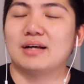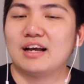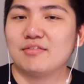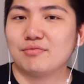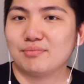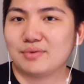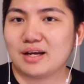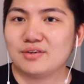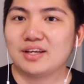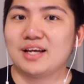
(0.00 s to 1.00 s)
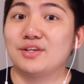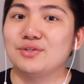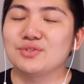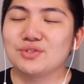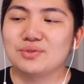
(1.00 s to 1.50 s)
I've gotten kind of
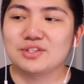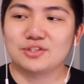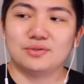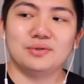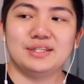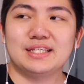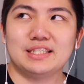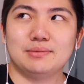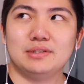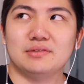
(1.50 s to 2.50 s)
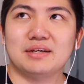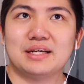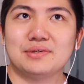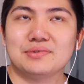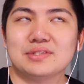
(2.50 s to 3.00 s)
used to it, so it takes me
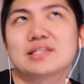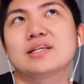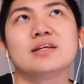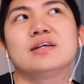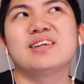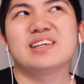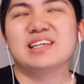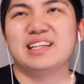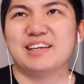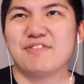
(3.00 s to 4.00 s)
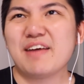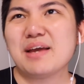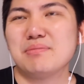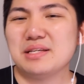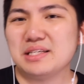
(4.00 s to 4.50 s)
around like
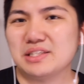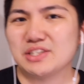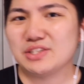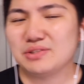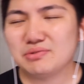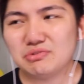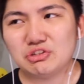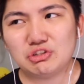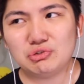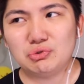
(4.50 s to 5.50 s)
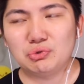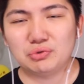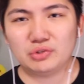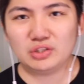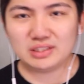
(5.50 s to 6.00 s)
5 minutes to
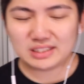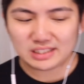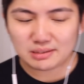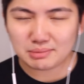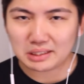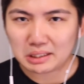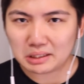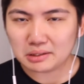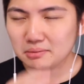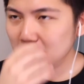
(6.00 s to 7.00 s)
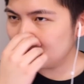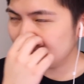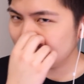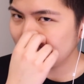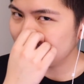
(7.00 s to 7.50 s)
snip and cut, but
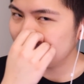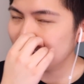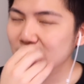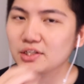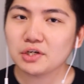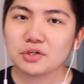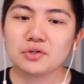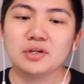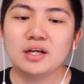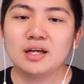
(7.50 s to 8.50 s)
sometimes it takes longer.